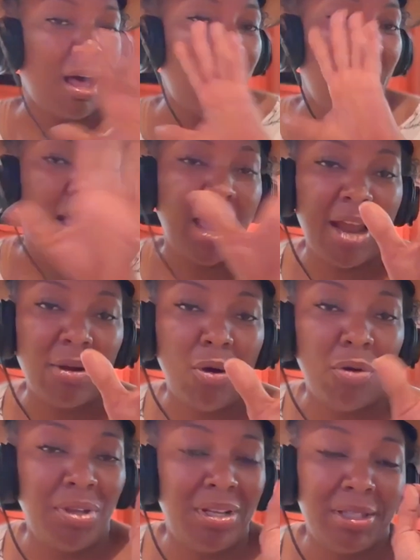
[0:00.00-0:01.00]
I'll add
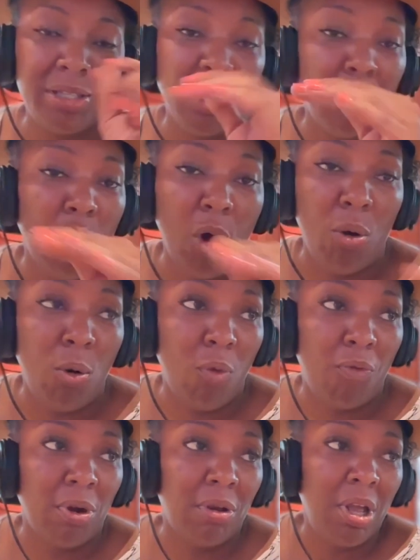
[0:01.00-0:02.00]
all these. They're all
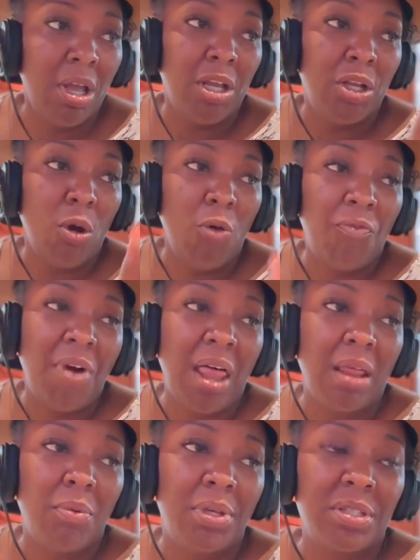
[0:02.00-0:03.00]
over. Go
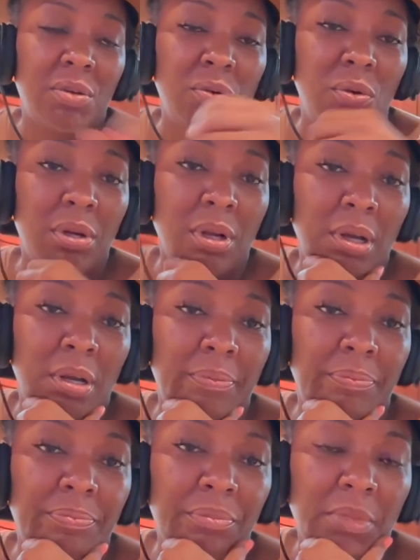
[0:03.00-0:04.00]
follow us
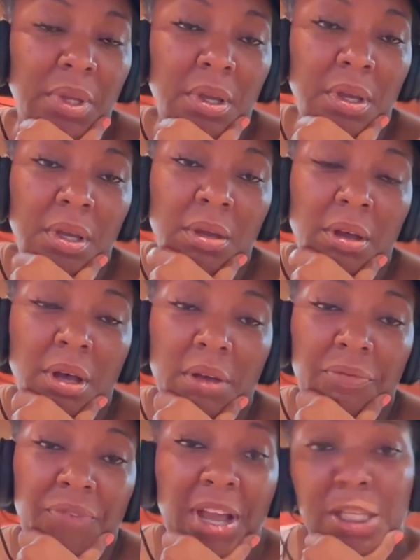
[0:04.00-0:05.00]
on
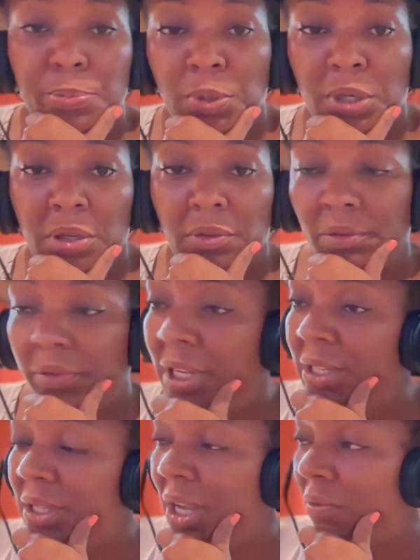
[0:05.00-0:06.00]
Facebook.
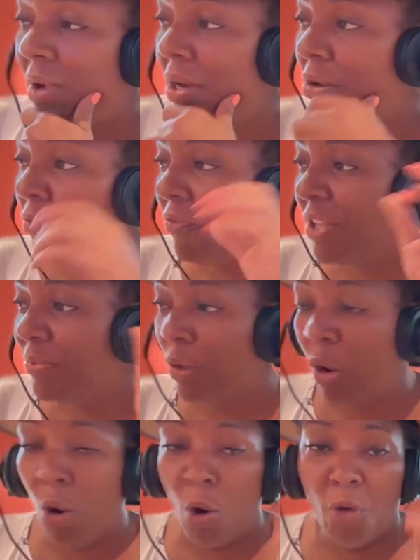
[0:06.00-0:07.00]
Keep saying Rodney on Facebook.
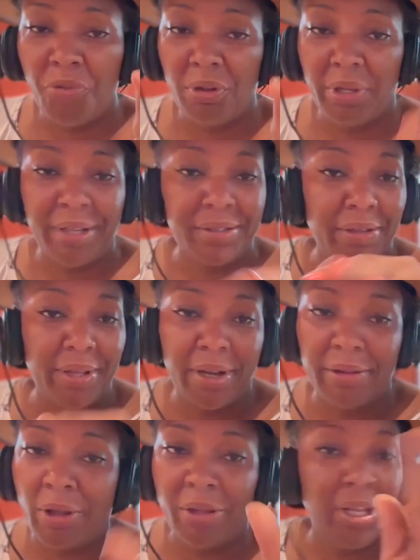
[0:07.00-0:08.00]
All the links are
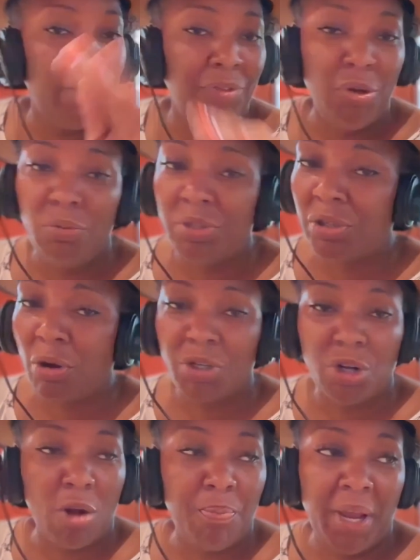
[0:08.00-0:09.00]
there. If you
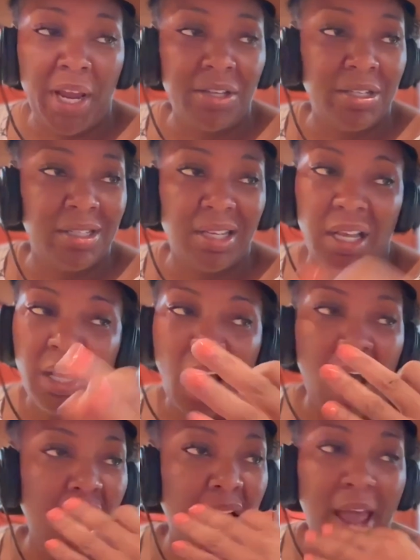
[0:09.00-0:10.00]
search our pages,
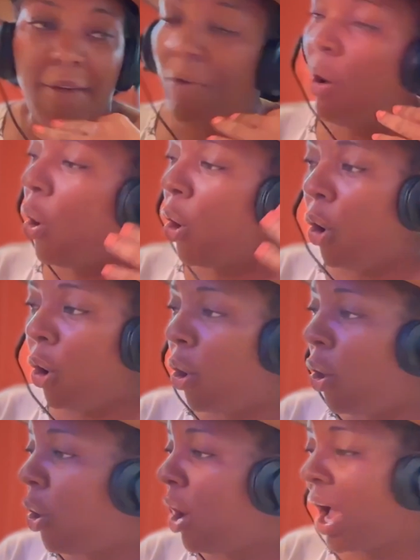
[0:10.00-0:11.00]
I
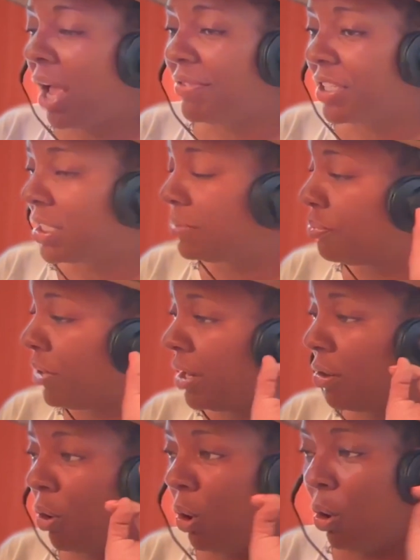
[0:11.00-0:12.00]
have
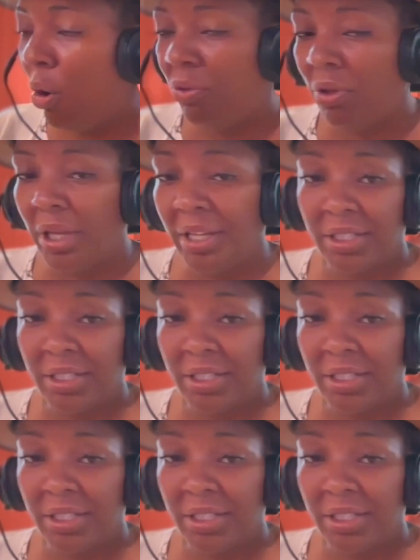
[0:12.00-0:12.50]
spread all the links,